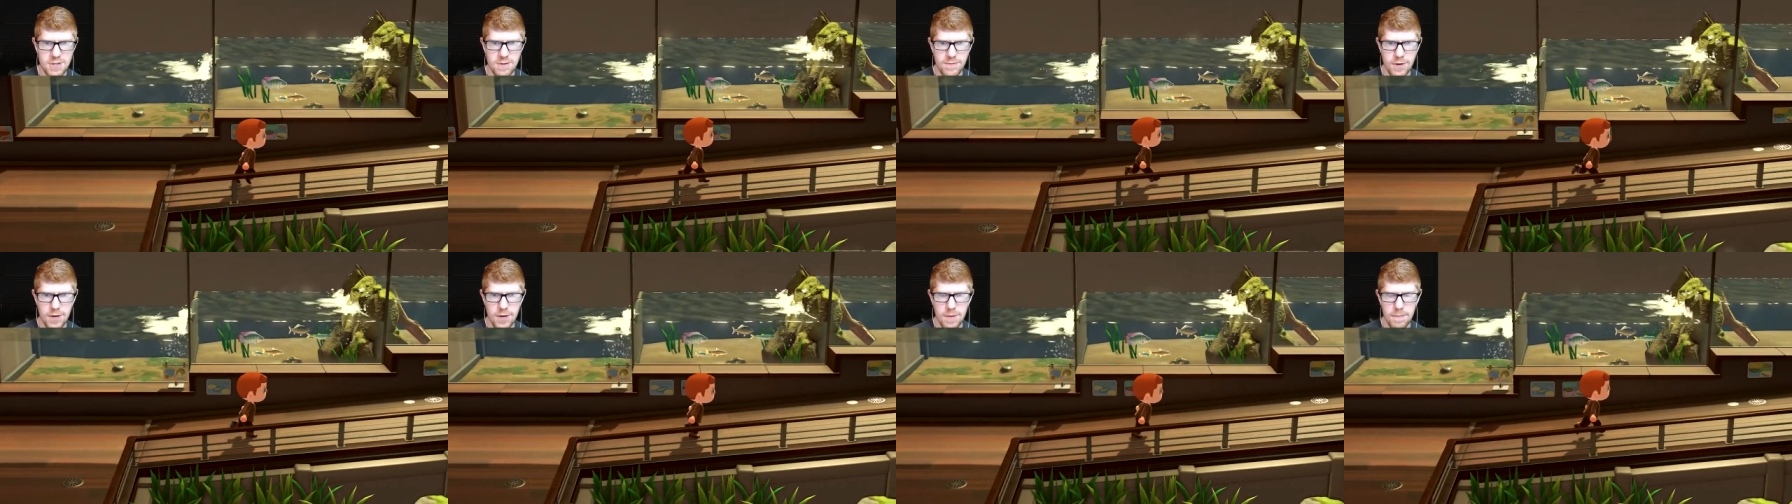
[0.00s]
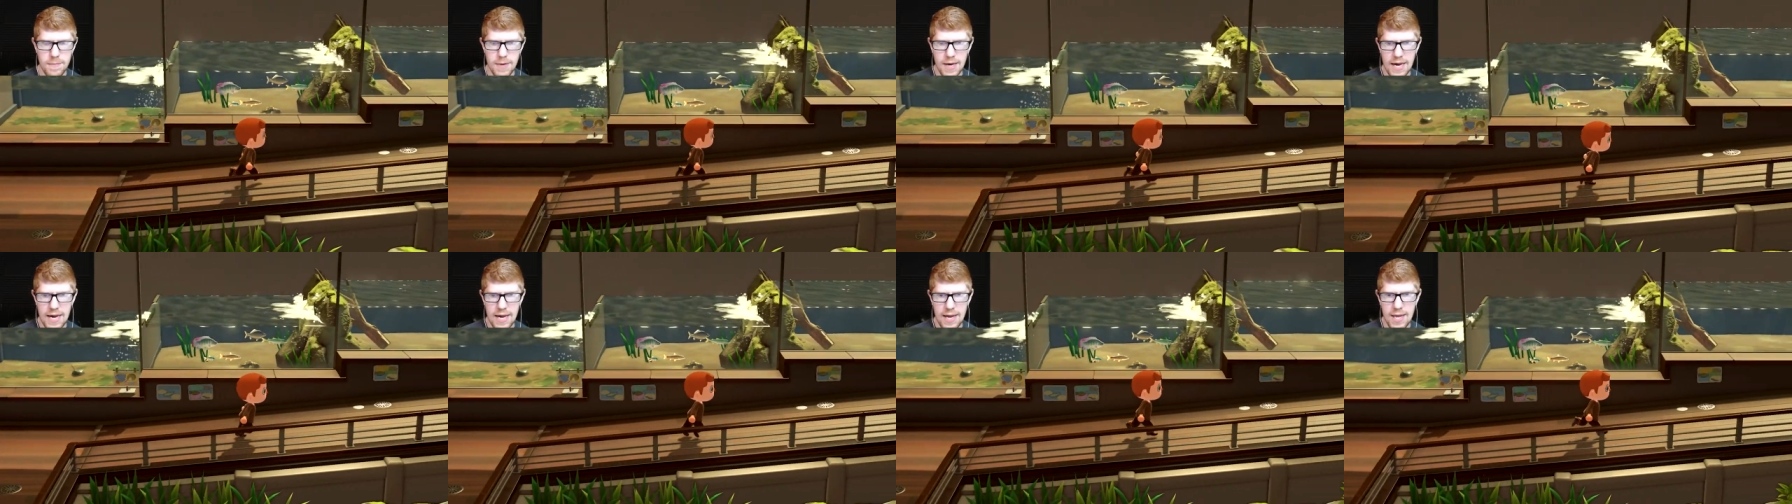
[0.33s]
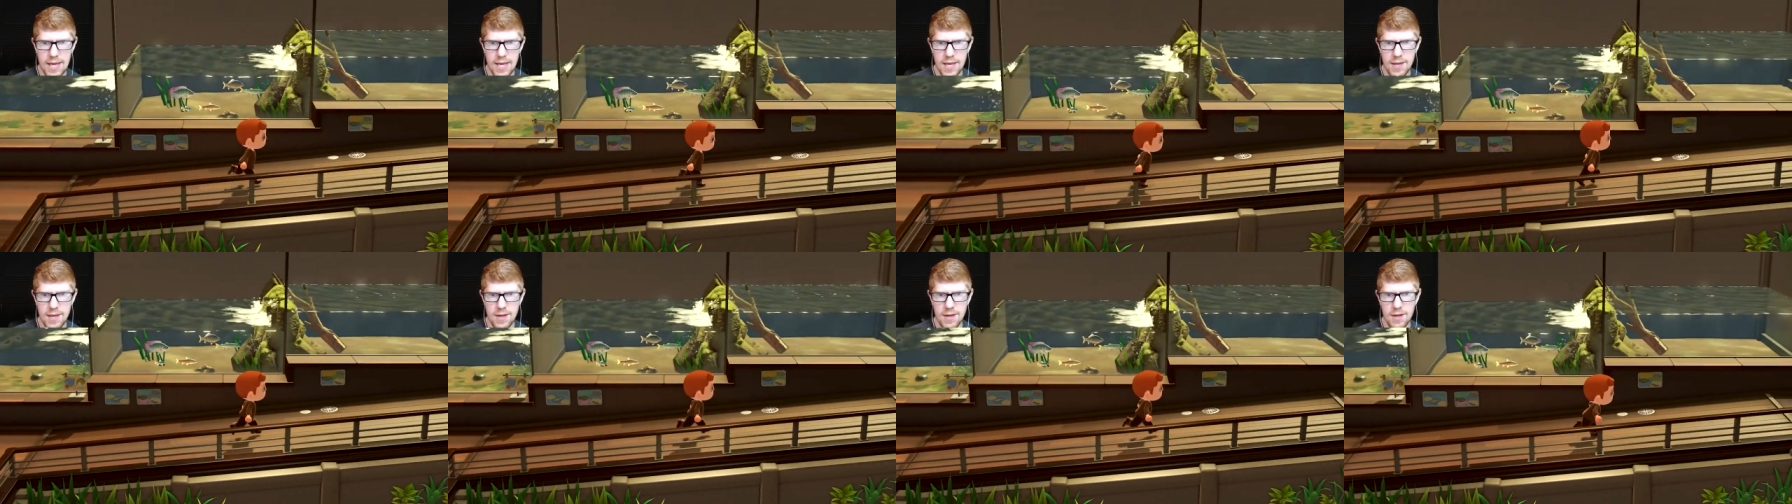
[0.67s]
of them.
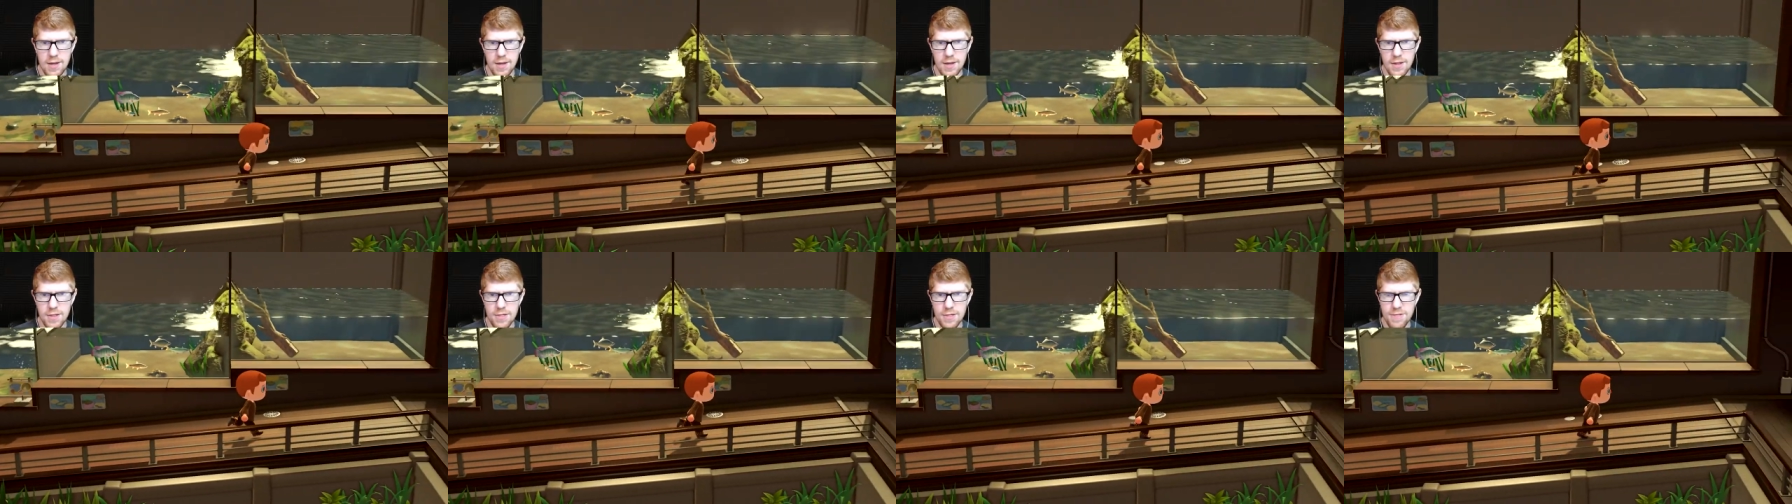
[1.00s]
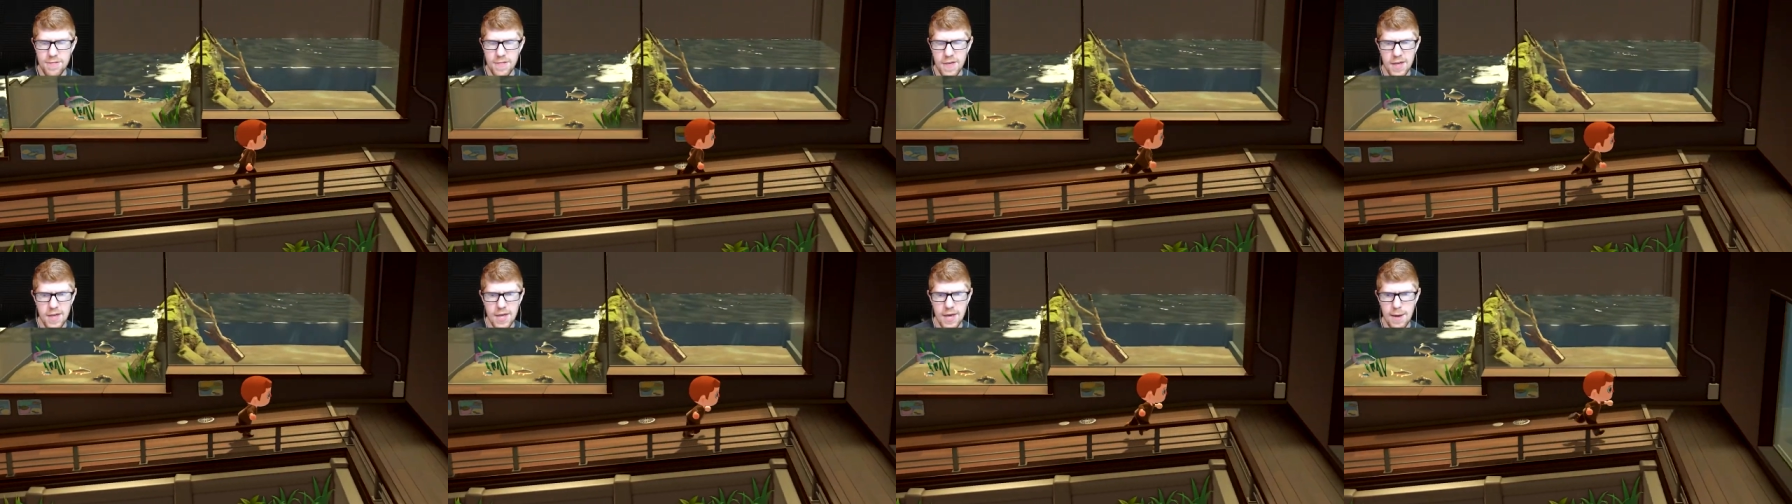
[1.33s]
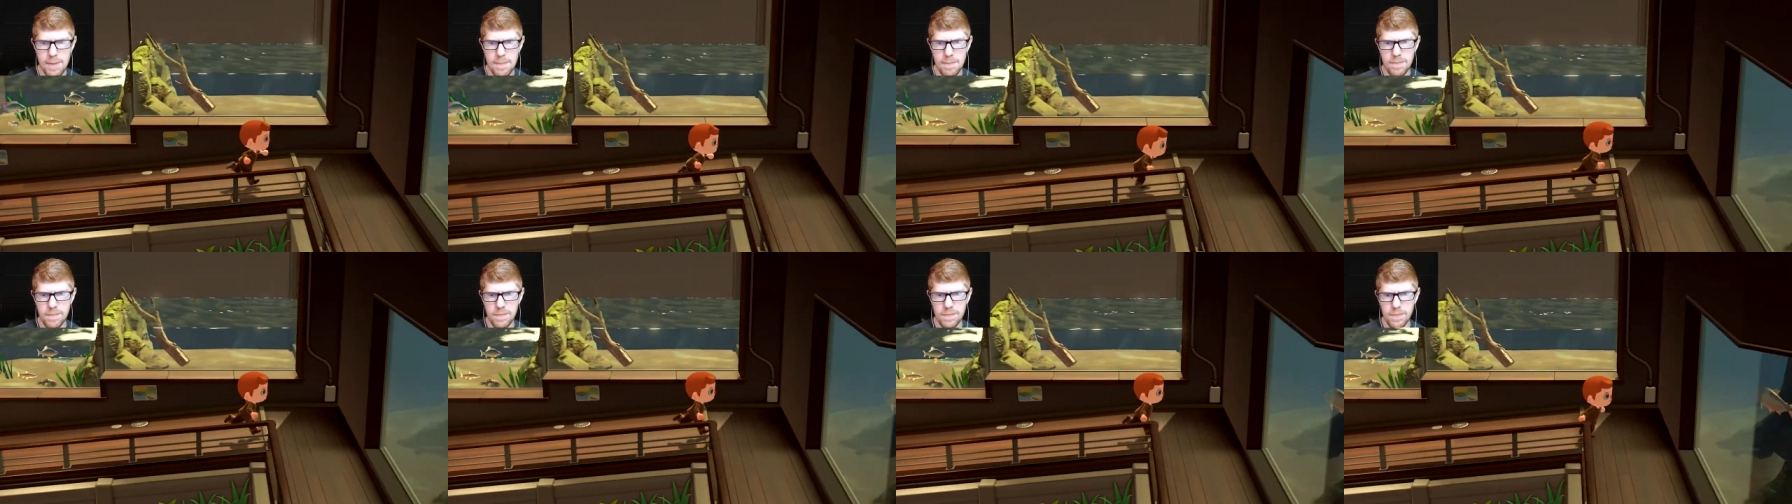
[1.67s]
I think
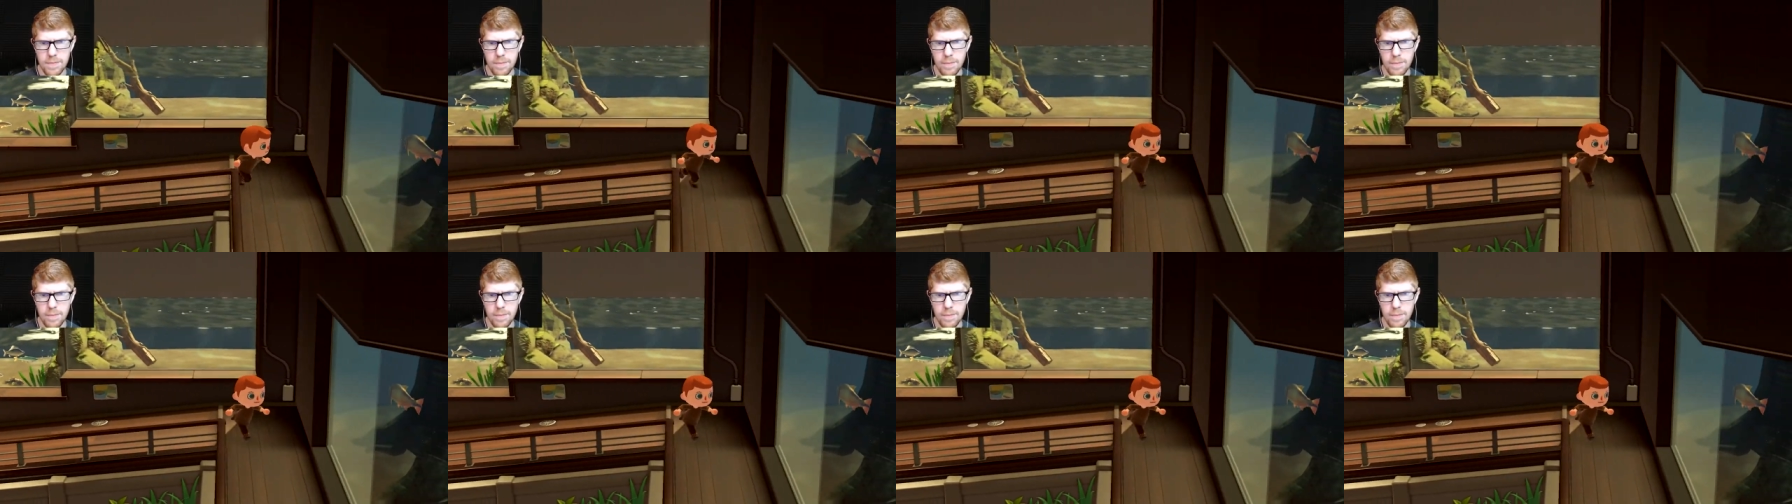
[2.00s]
I'm